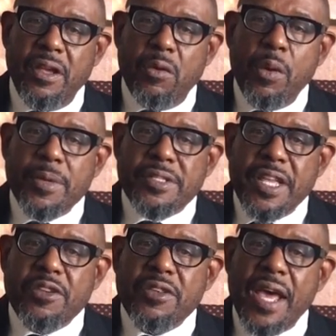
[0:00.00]
We must
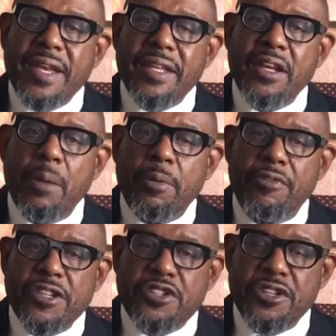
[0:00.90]
stand united in our
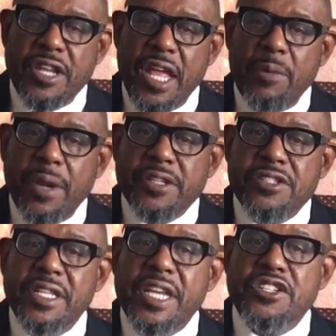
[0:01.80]
prevention and
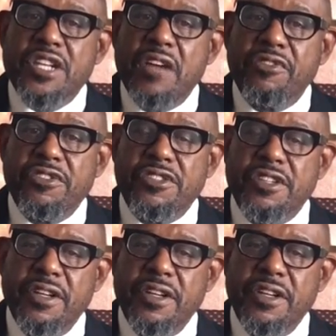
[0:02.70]
reconciliation efforts.